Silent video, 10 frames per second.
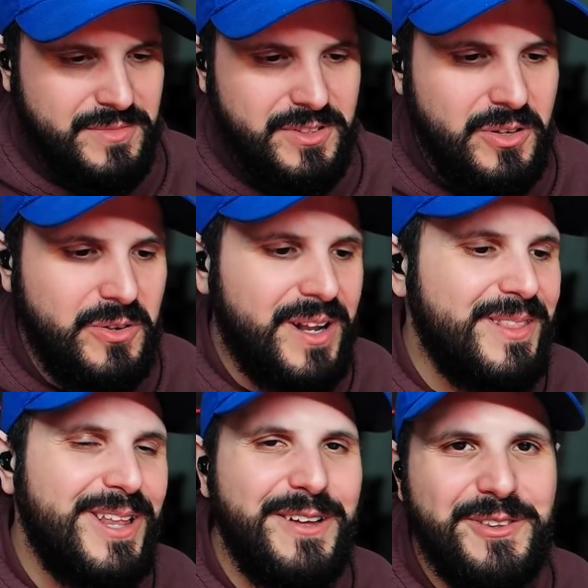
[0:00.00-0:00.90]
Dude, I
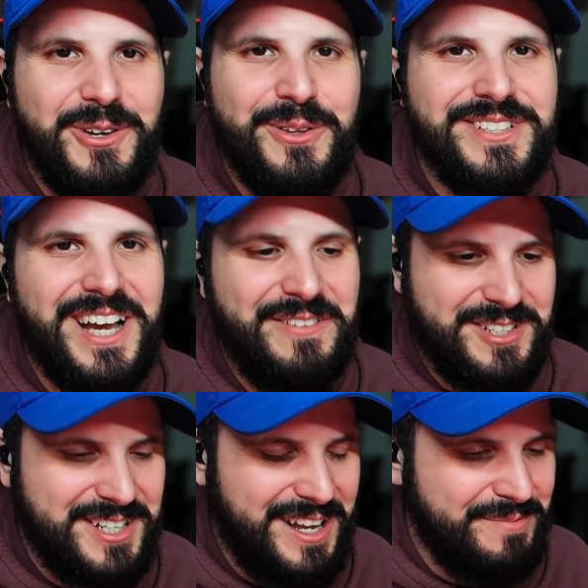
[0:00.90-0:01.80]
love the old-timey
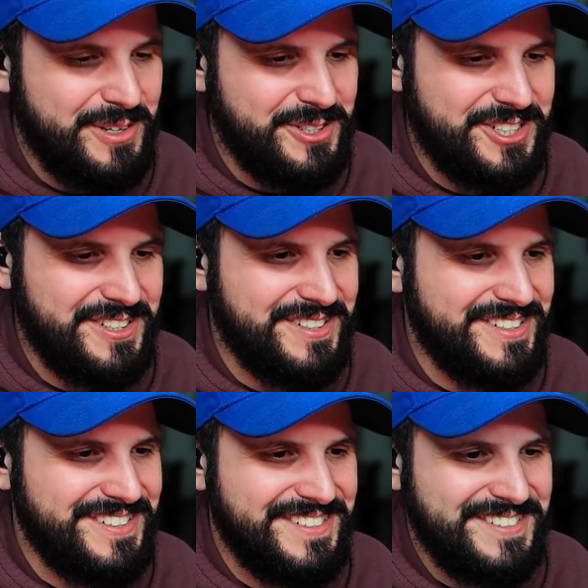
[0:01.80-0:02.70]
stop-motion.
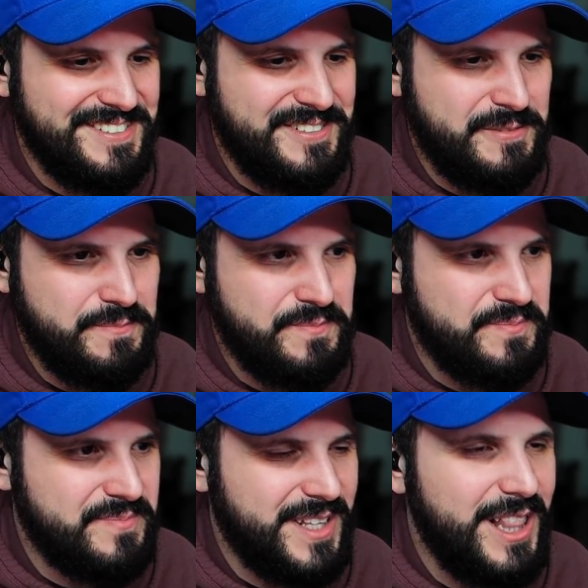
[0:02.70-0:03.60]

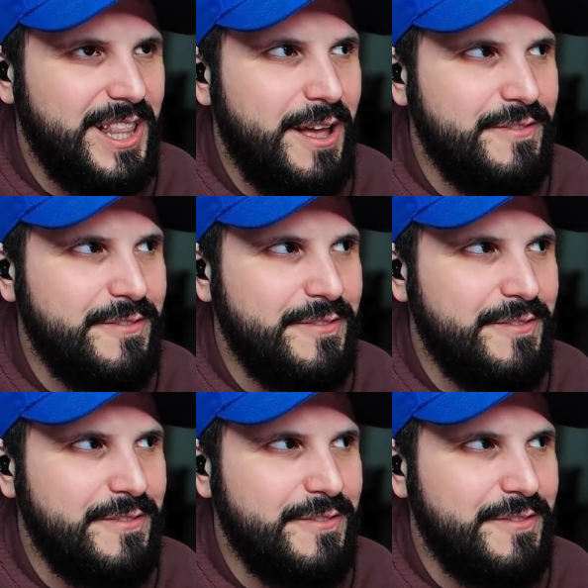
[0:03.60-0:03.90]
Love